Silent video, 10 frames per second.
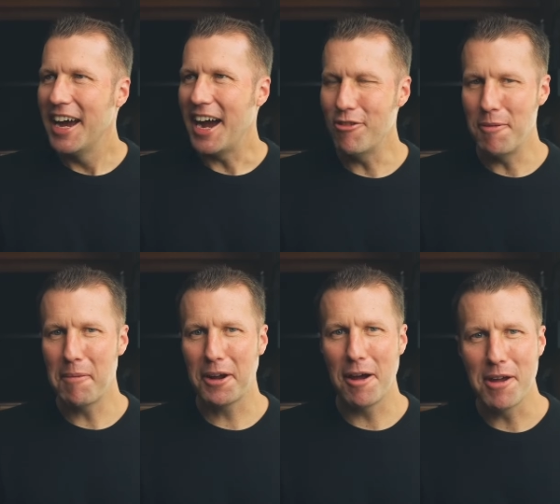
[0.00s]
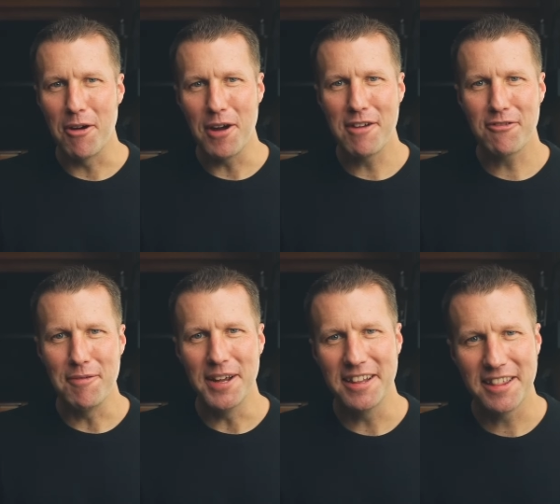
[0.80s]
I remember coming away from
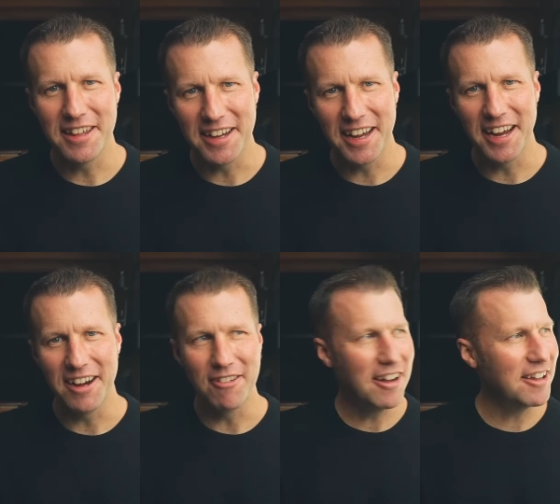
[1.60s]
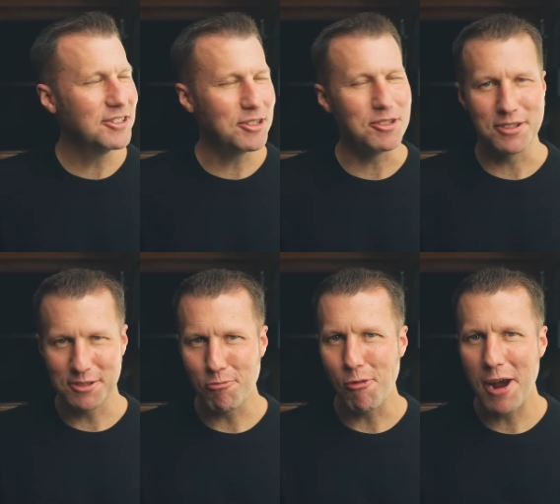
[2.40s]
it thinking, wow, this
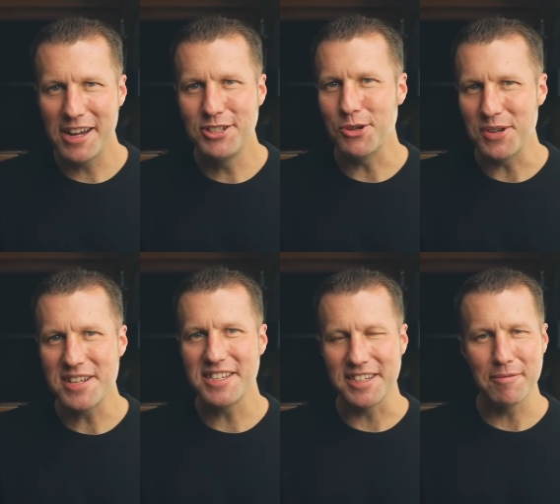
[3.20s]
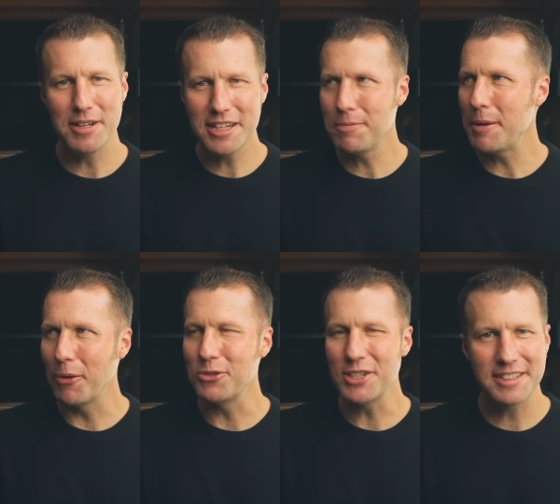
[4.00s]
is way too easy. I mean, these
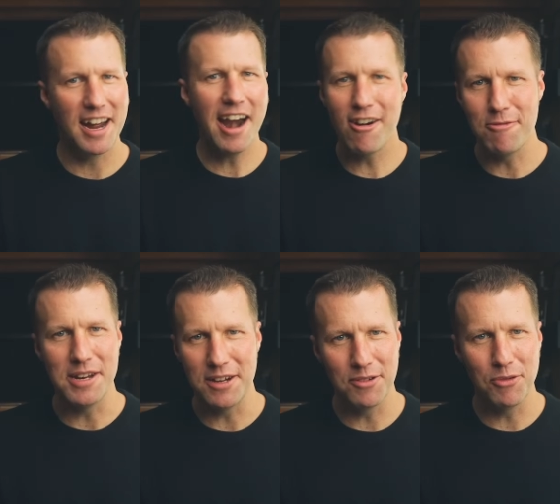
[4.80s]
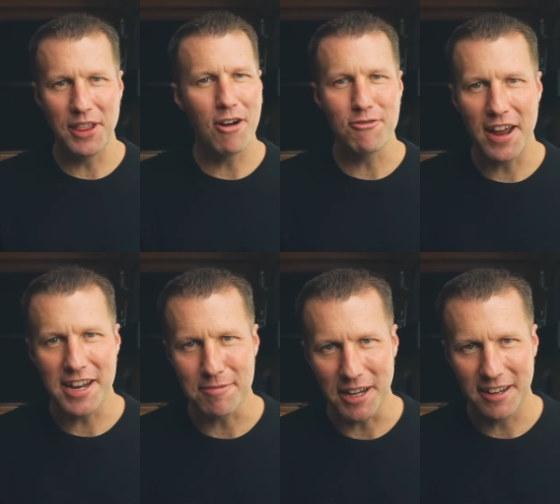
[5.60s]
people just hired me without
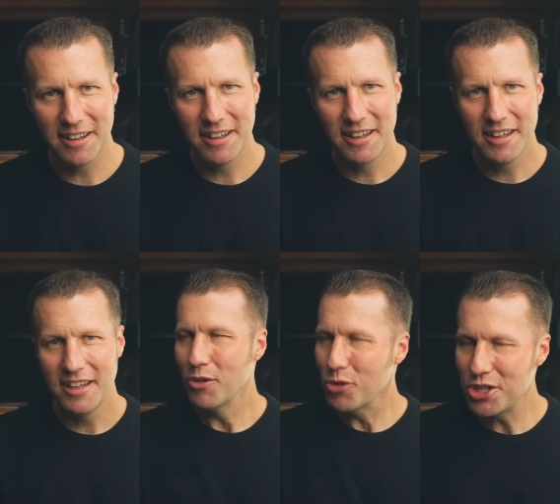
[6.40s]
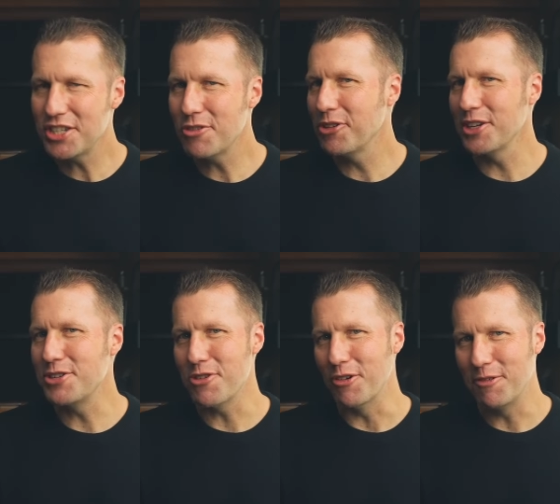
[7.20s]
vetting me, which isn't really
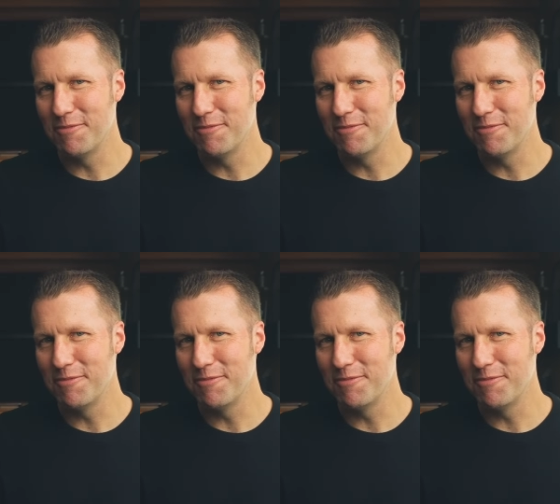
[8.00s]
true.